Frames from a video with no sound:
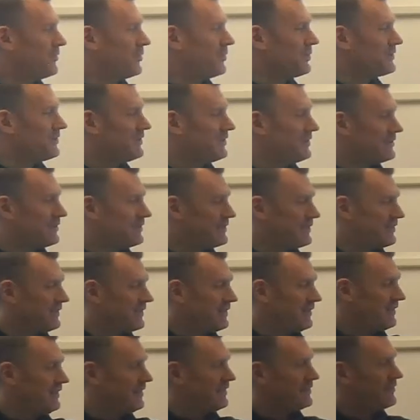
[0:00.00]
force is
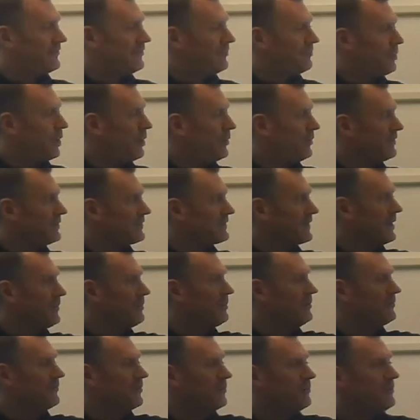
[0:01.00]
the opponent's
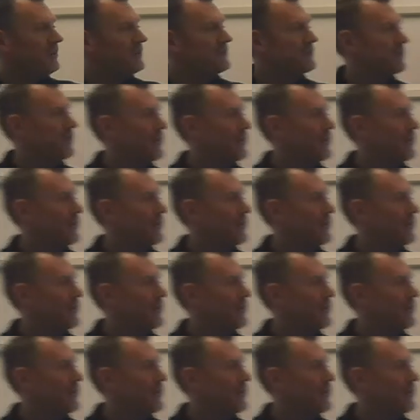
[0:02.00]
coming from this